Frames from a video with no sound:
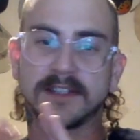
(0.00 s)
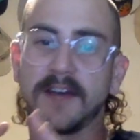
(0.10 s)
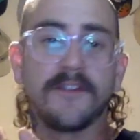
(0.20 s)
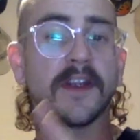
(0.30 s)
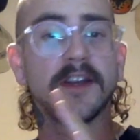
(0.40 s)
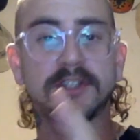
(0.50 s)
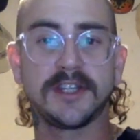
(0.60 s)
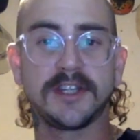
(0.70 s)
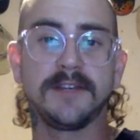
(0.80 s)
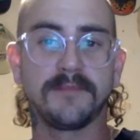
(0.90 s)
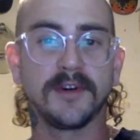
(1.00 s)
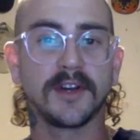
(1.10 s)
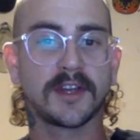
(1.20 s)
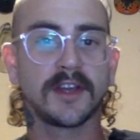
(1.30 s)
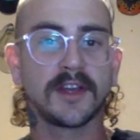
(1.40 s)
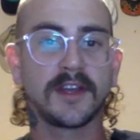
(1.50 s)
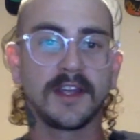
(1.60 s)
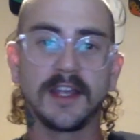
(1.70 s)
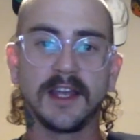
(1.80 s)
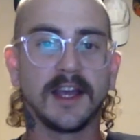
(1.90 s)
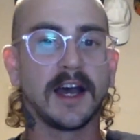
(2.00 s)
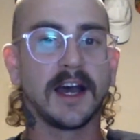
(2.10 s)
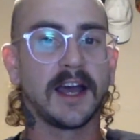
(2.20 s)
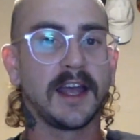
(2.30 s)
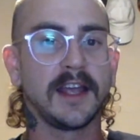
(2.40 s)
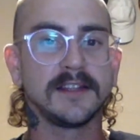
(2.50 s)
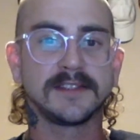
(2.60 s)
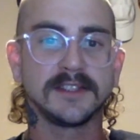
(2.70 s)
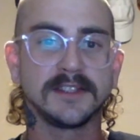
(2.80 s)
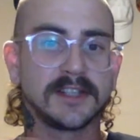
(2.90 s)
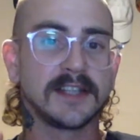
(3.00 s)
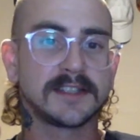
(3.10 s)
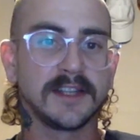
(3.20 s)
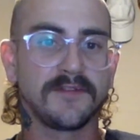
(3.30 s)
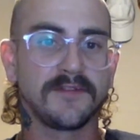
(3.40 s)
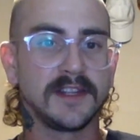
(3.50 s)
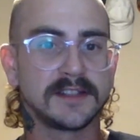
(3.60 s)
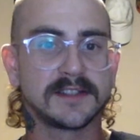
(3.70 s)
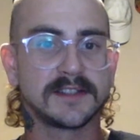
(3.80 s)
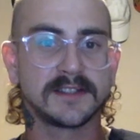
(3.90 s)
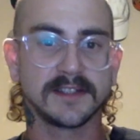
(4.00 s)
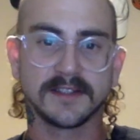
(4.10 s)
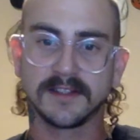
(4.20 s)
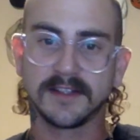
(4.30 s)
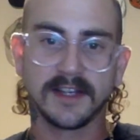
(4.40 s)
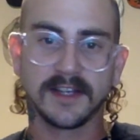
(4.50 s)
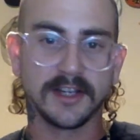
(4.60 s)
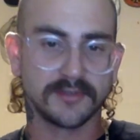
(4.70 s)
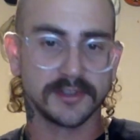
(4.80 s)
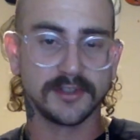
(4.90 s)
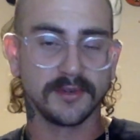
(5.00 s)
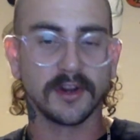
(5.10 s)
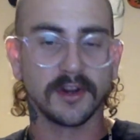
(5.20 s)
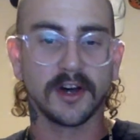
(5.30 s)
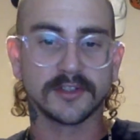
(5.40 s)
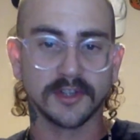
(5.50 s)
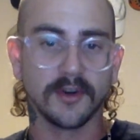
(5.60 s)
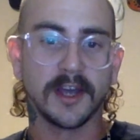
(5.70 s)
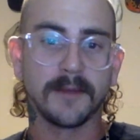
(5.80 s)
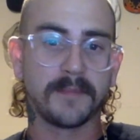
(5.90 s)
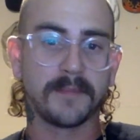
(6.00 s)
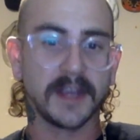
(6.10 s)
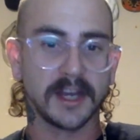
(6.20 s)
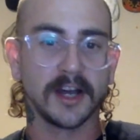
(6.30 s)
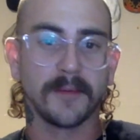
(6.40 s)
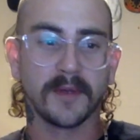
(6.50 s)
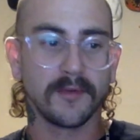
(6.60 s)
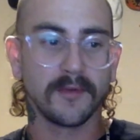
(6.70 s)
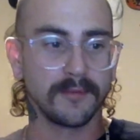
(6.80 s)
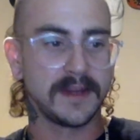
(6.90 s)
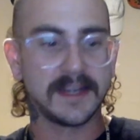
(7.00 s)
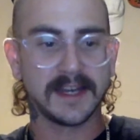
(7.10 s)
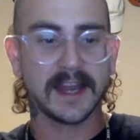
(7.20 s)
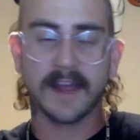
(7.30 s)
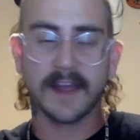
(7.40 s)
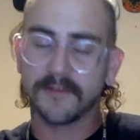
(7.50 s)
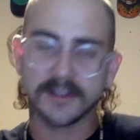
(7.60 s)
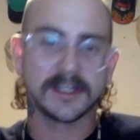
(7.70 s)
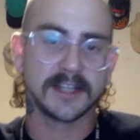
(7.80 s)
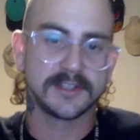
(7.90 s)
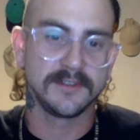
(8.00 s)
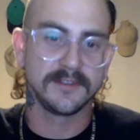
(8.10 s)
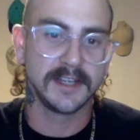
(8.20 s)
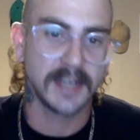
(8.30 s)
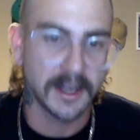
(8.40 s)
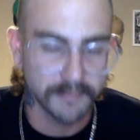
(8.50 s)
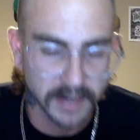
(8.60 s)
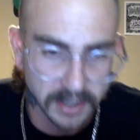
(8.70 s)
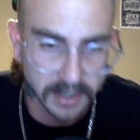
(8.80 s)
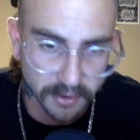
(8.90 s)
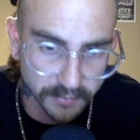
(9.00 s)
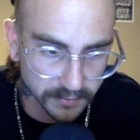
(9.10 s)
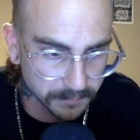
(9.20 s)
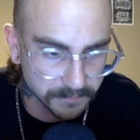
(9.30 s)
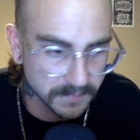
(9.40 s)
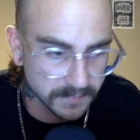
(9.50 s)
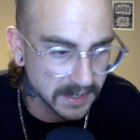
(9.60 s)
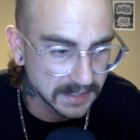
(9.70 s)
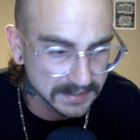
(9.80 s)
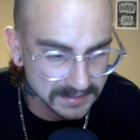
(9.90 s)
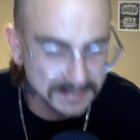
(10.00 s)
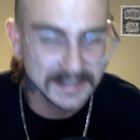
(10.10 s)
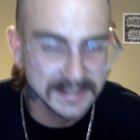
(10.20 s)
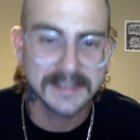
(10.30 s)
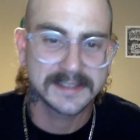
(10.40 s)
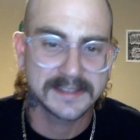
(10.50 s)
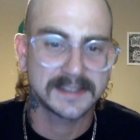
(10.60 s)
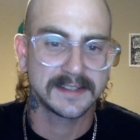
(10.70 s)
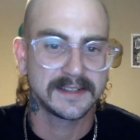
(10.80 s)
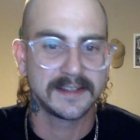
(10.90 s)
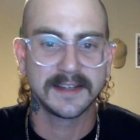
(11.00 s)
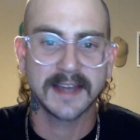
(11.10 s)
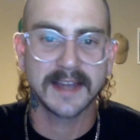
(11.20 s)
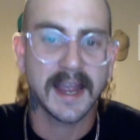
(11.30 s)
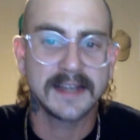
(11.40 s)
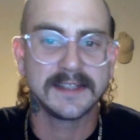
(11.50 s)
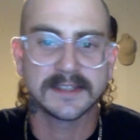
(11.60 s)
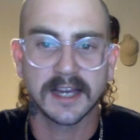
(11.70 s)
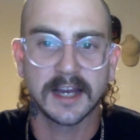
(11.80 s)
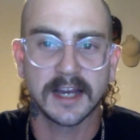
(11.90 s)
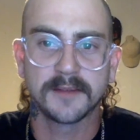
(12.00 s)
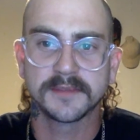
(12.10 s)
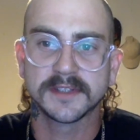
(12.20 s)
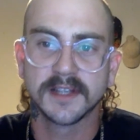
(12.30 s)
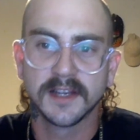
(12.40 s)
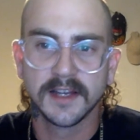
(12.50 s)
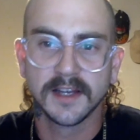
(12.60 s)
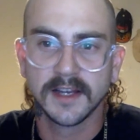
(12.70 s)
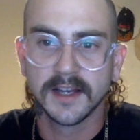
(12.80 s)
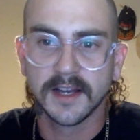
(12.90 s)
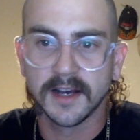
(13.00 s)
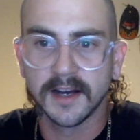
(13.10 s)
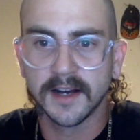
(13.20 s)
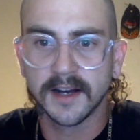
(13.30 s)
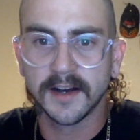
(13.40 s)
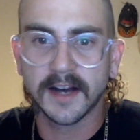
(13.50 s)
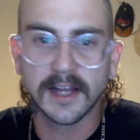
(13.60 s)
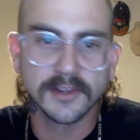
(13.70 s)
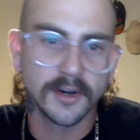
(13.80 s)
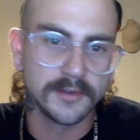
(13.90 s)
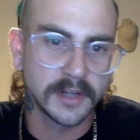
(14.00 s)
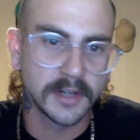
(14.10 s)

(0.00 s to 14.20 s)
a very cheap book. I suggest, if this interests you at all, to go ahead and pick it up, read it every chance you get. I've read it over at least 90 times. I loaned a